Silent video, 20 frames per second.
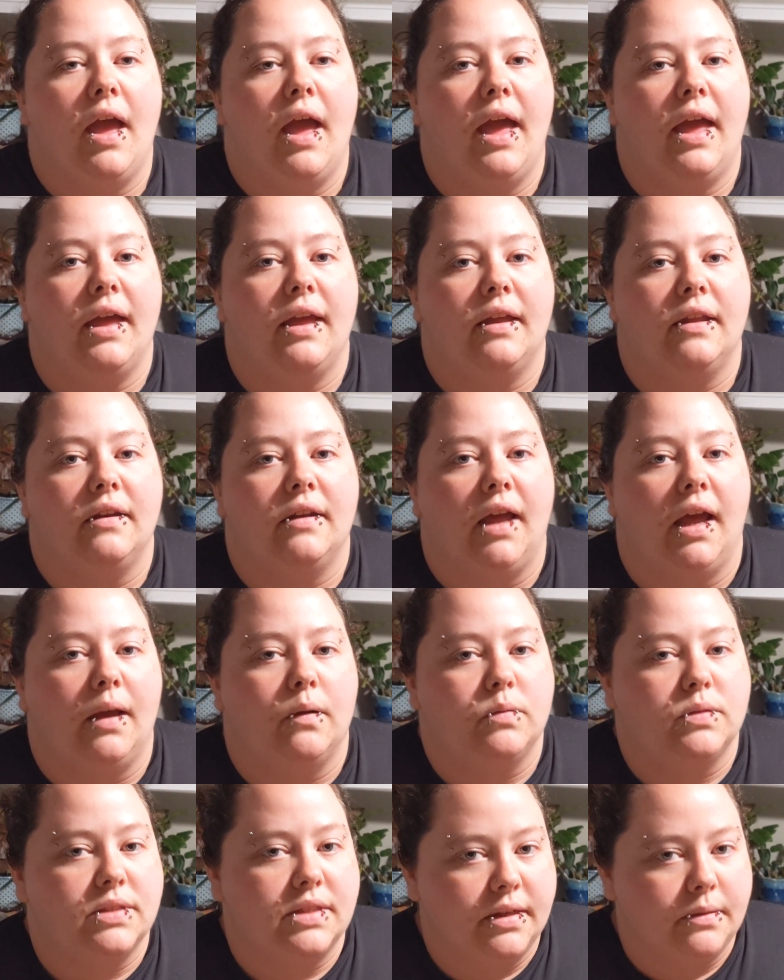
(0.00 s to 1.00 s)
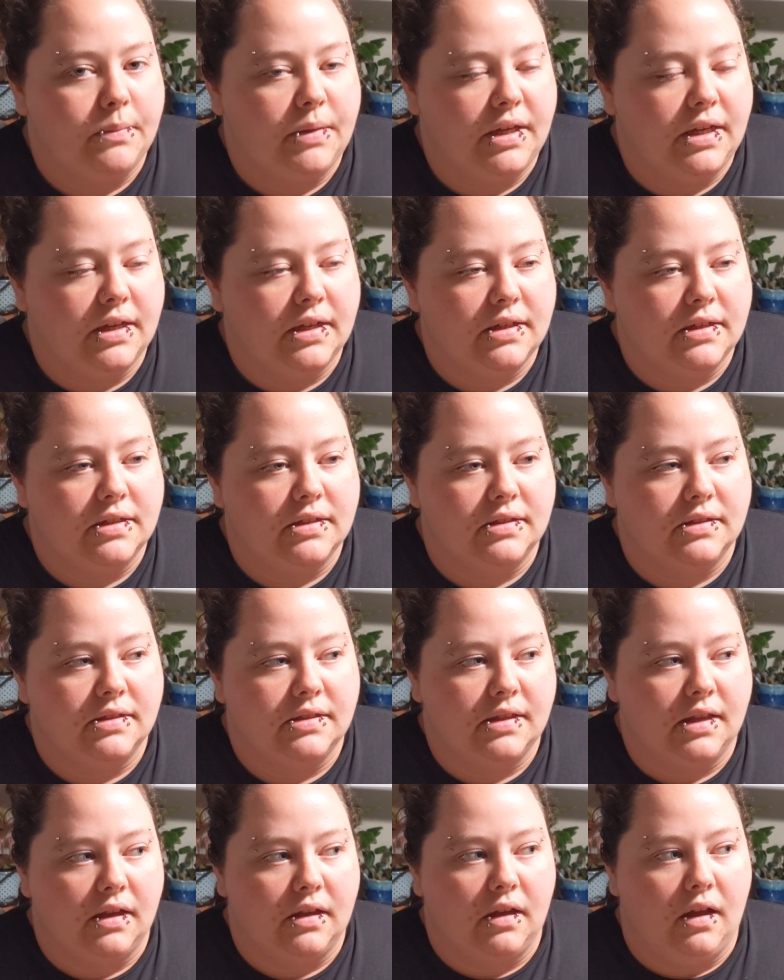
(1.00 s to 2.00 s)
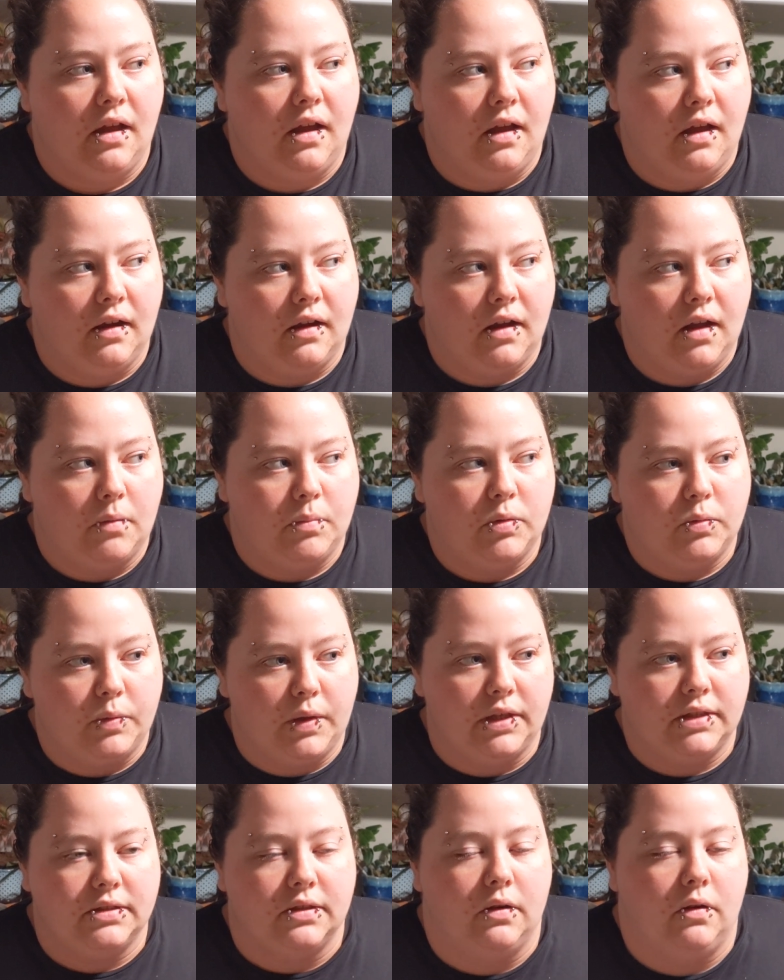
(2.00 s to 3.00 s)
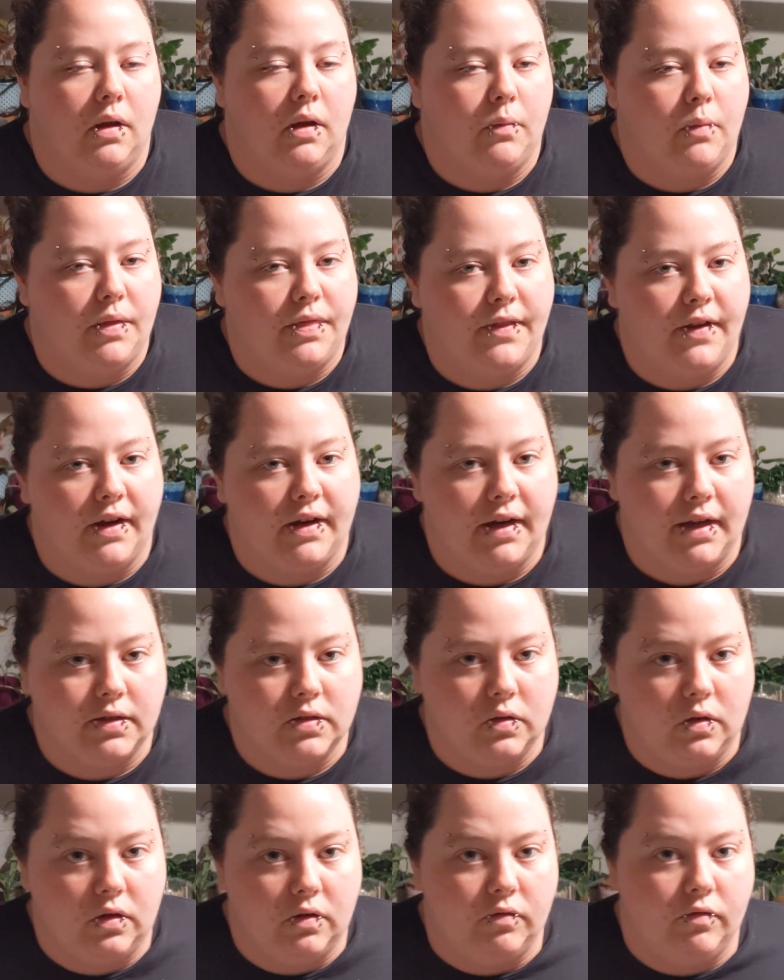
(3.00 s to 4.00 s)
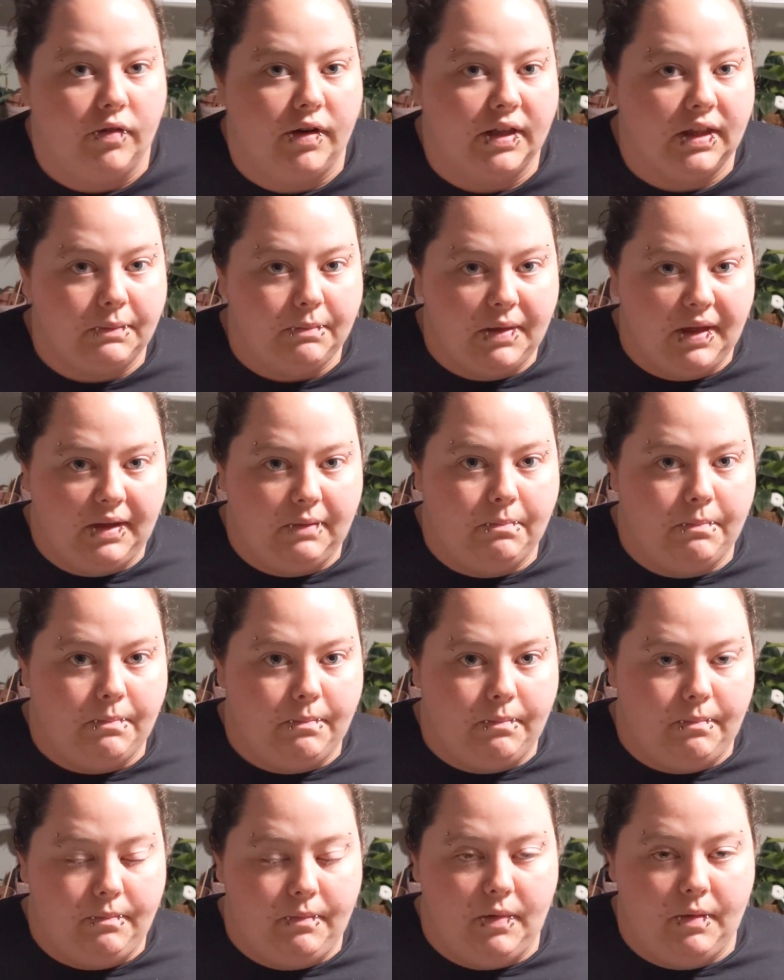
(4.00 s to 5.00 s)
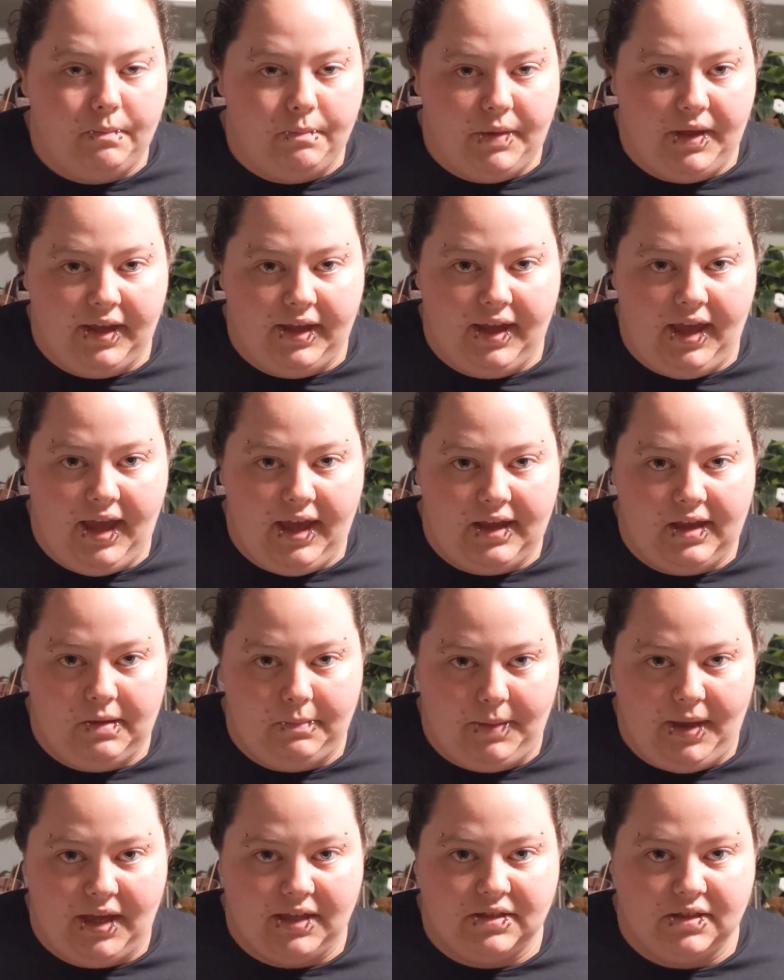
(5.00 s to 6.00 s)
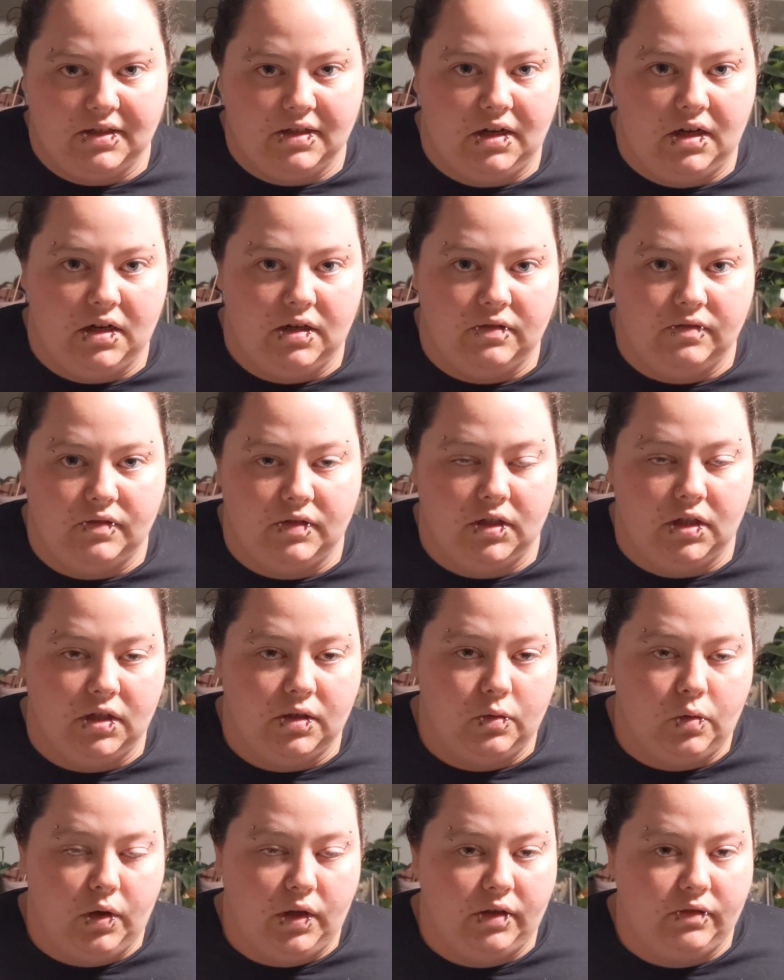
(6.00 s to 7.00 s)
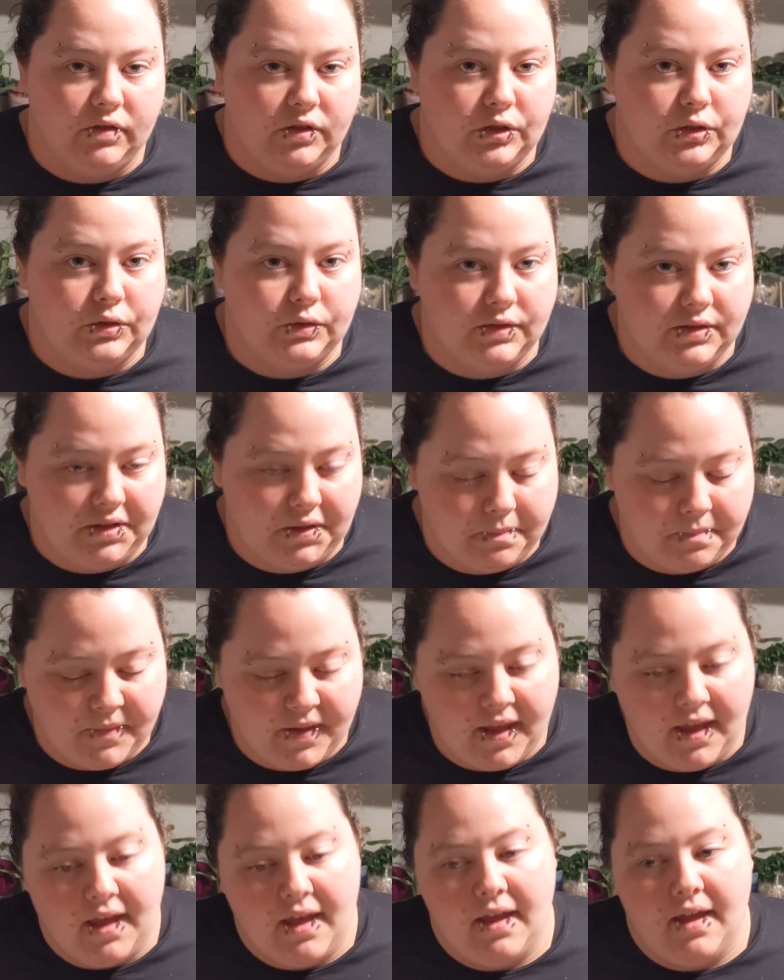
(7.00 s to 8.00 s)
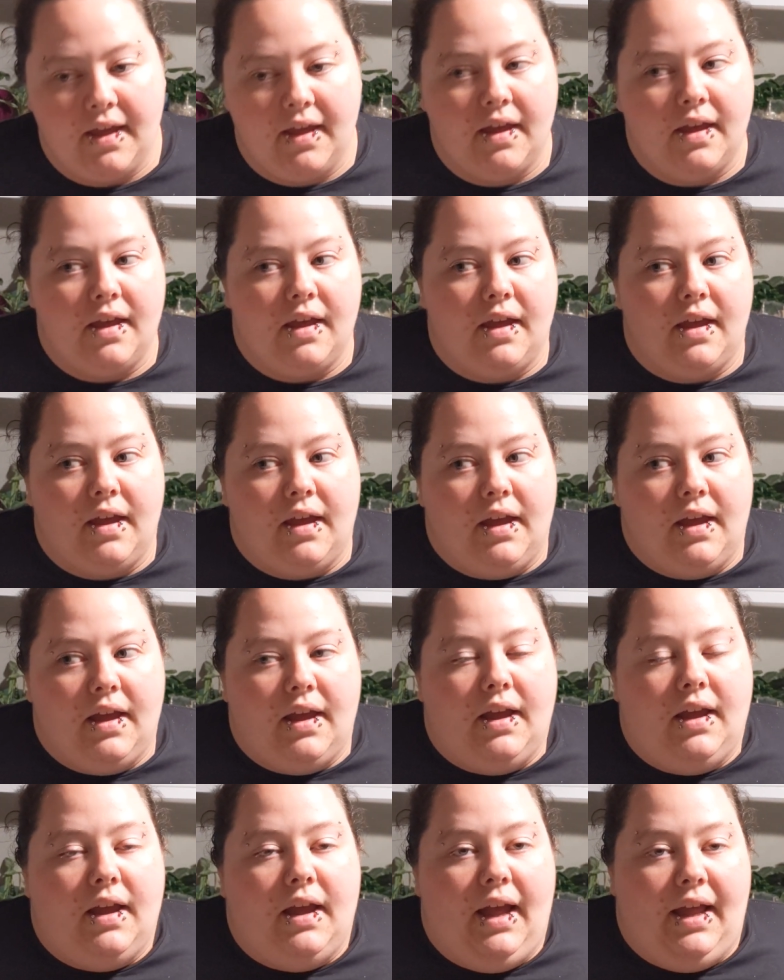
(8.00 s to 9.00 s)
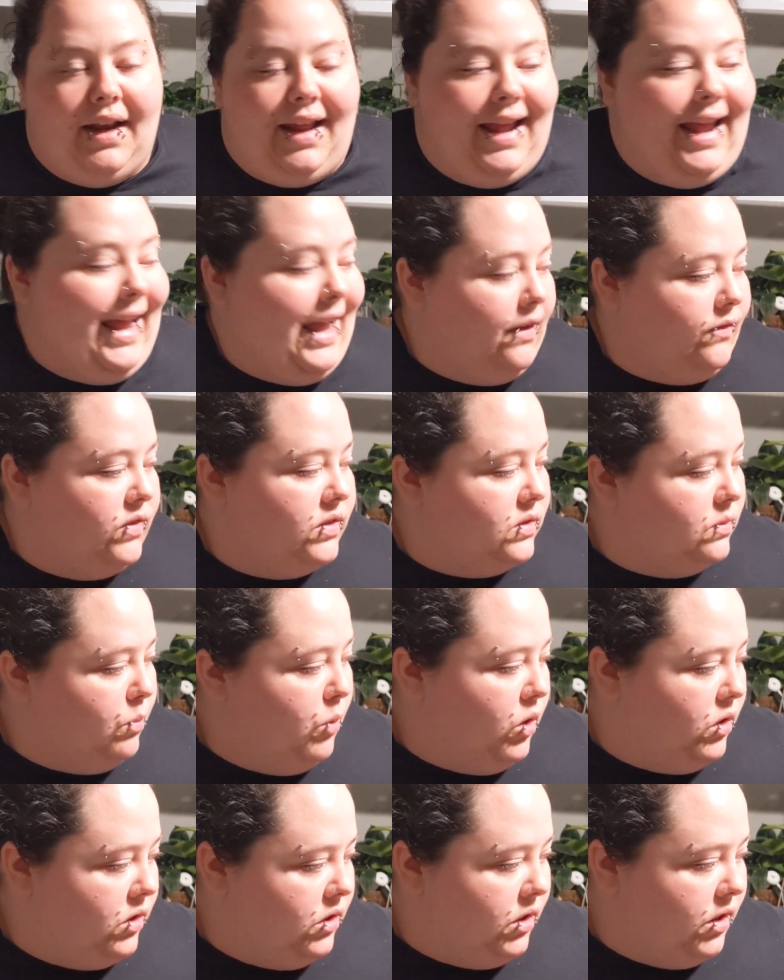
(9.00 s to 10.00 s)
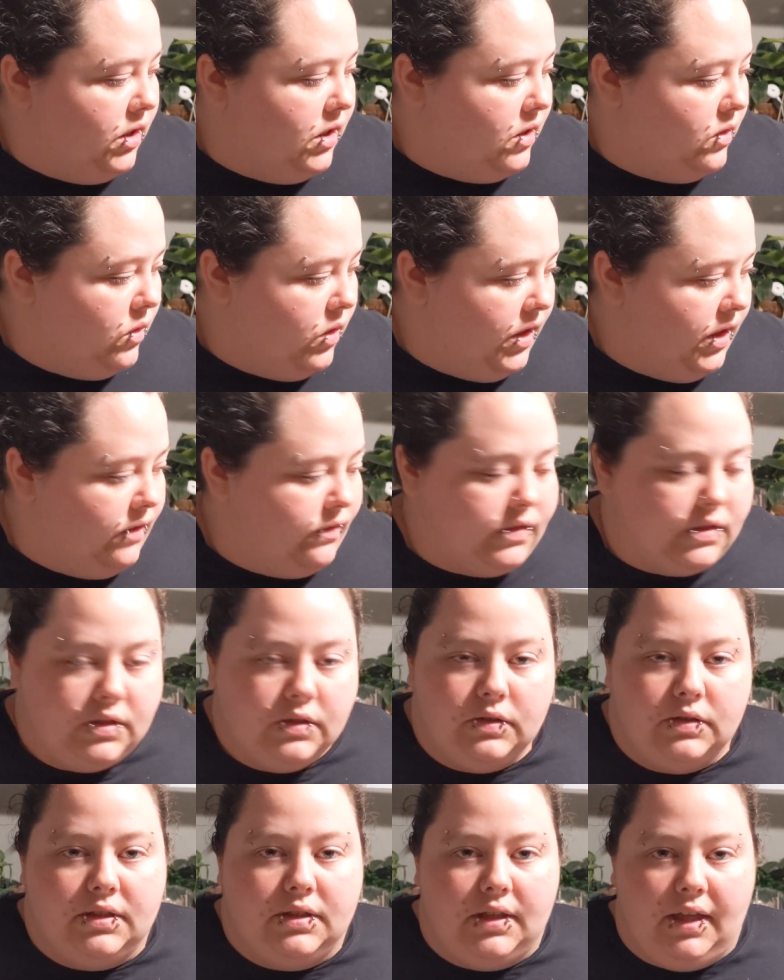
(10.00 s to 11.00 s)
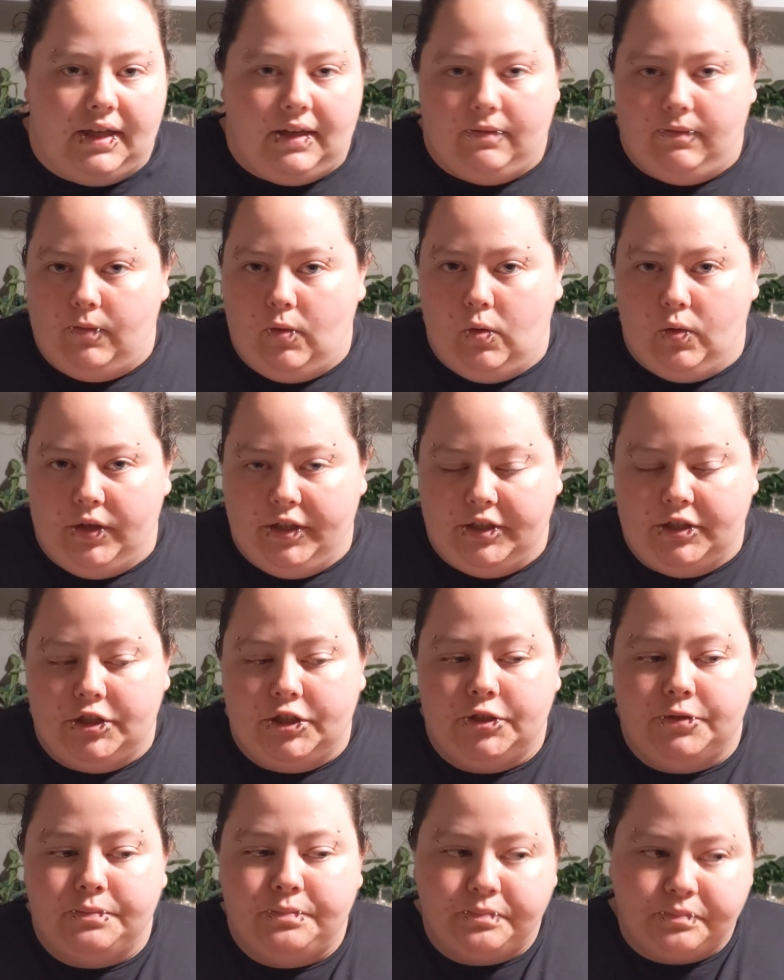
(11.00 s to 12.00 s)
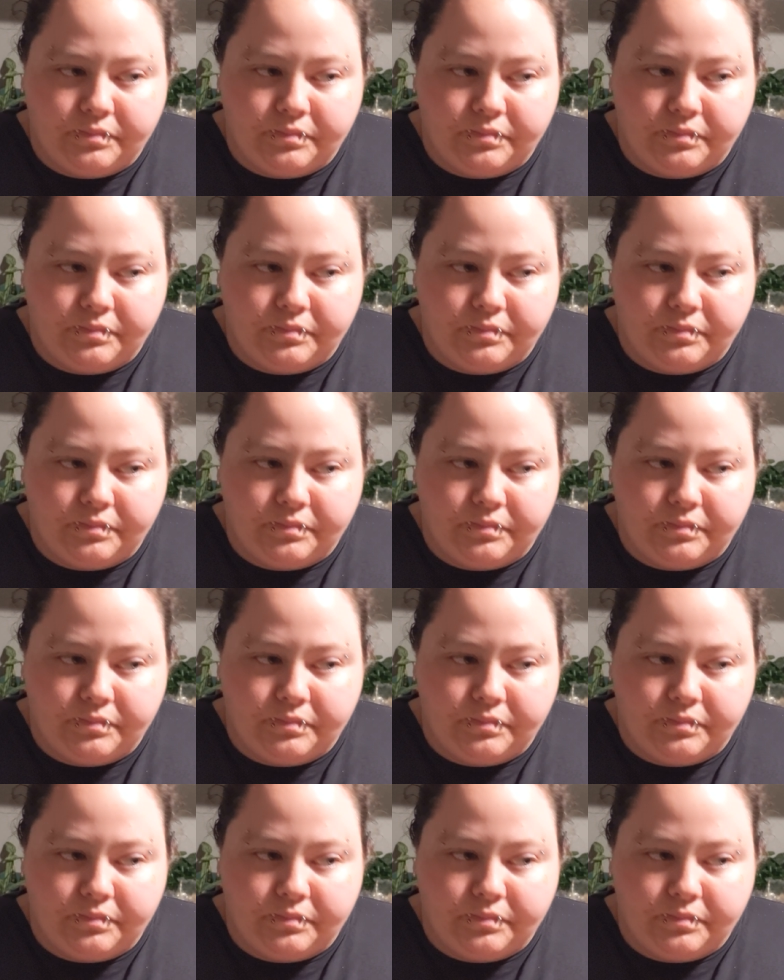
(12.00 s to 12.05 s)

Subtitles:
and I was there because a couple weeks ago I went there and I saw a really big hanging basket of the Hoya Linearis, and I have a smaller Hoya Linearis, like a 4-inch,